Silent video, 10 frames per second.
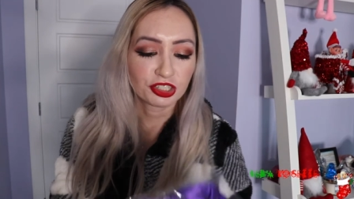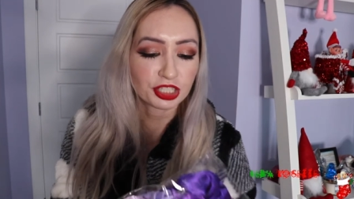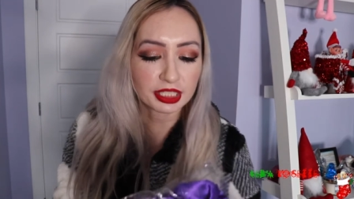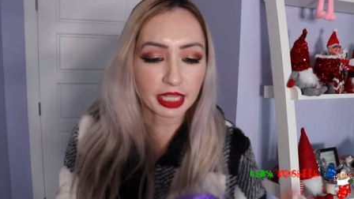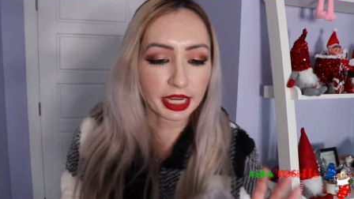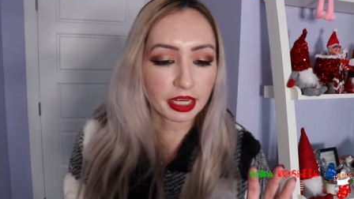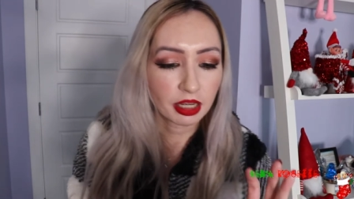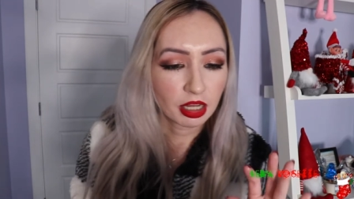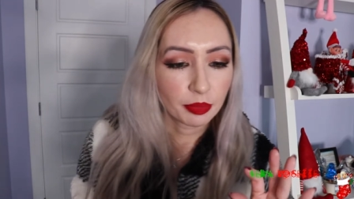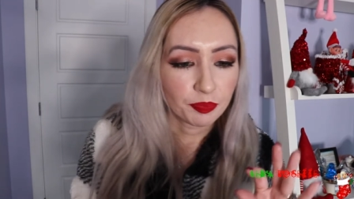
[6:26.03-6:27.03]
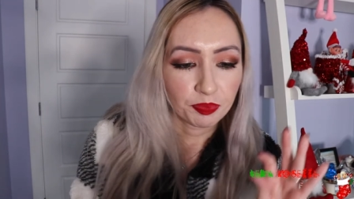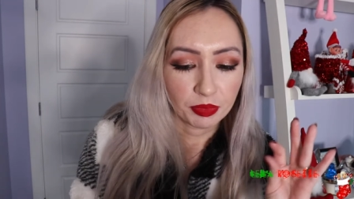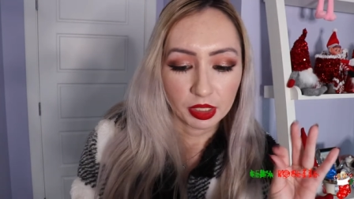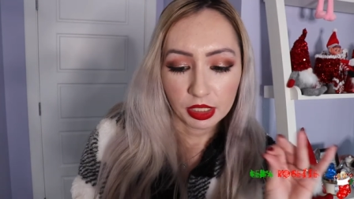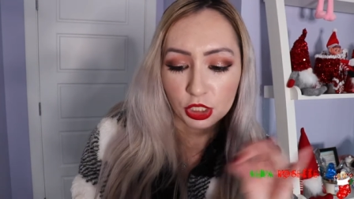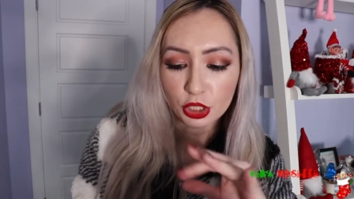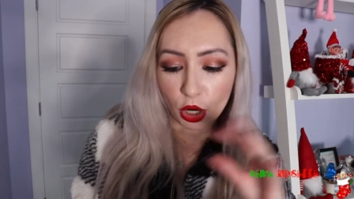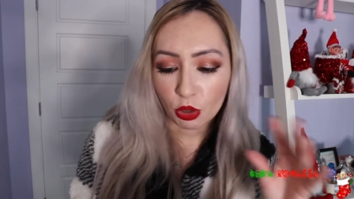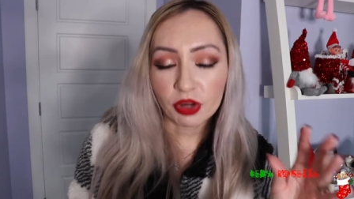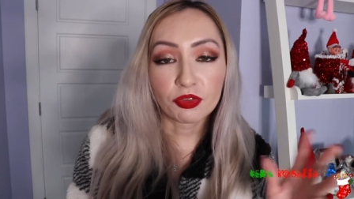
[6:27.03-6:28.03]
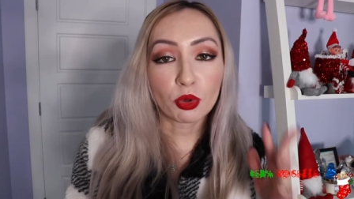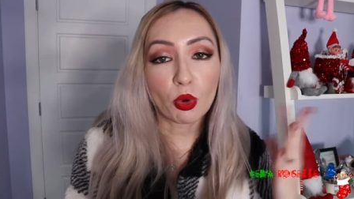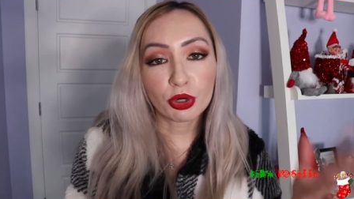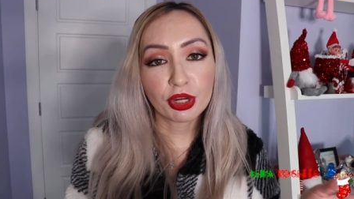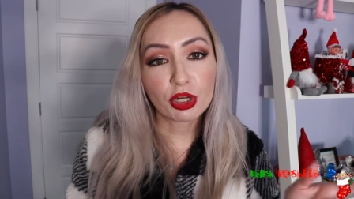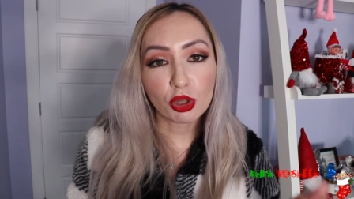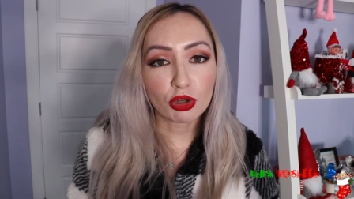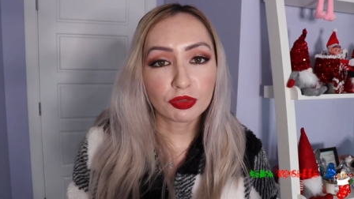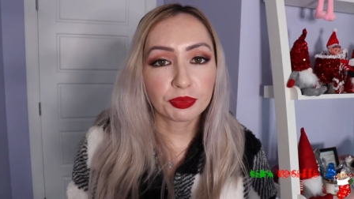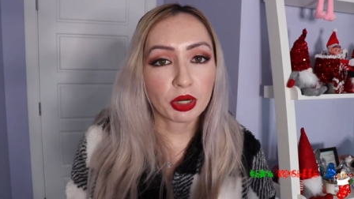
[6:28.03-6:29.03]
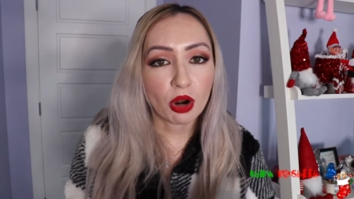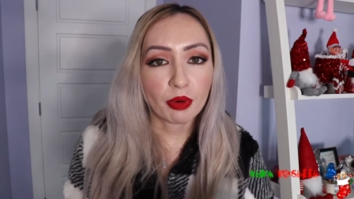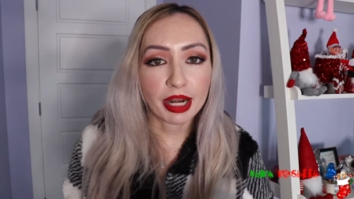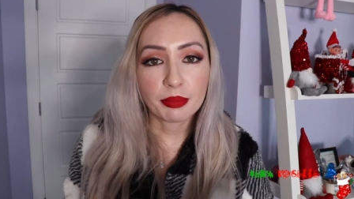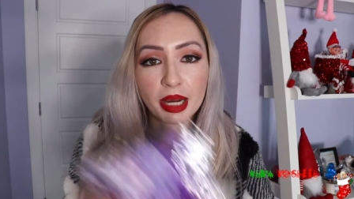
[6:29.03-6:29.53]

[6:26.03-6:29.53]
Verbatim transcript: Just like, you know, if you're ordering clothes from there already,